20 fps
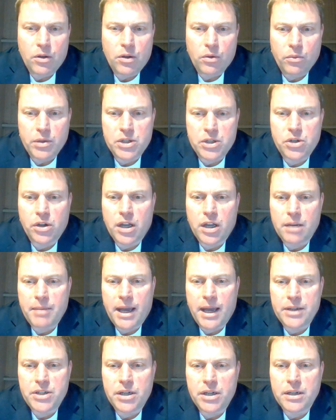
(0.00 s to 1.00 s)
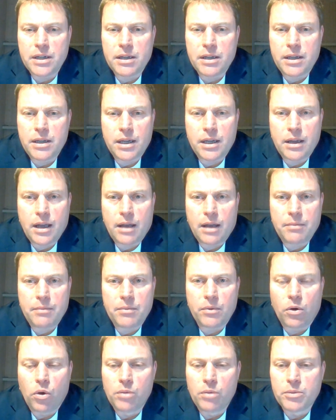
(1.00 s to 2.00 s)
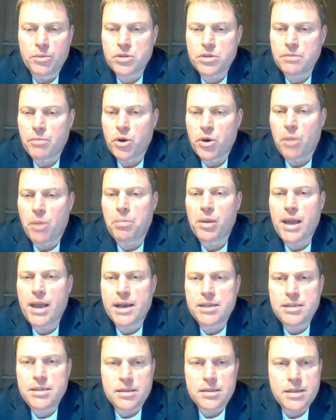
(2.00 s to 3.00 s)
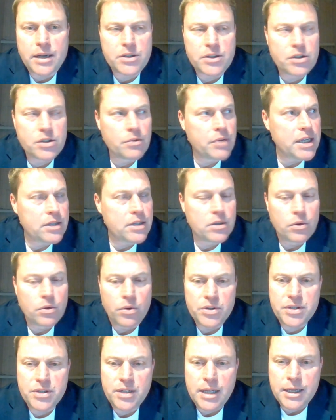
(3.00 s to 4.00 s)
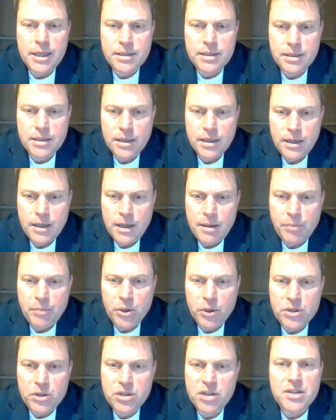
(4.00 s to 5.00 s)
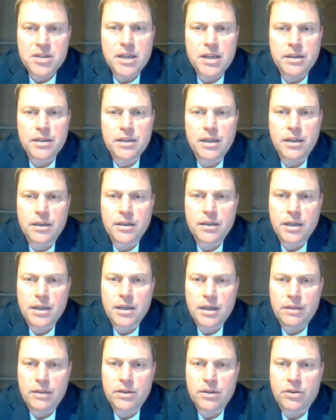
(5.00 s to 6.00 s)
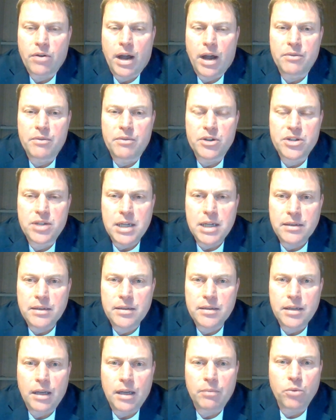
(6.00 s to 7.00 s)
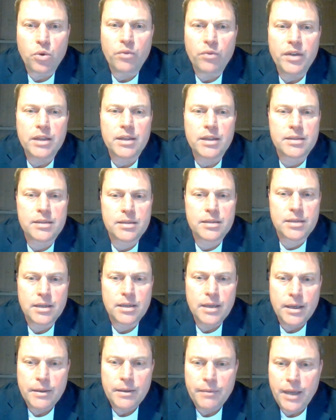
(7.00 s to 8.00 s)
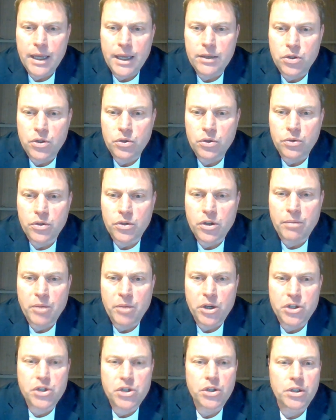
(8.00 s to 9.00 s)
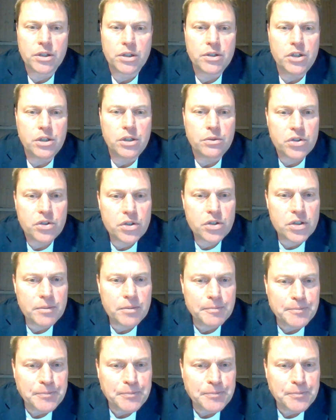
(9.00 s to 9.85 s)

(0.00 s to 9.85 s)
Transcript: which you can imagine almost monopolizing such a resource puts us in the driver's seat in moving this into commercial use.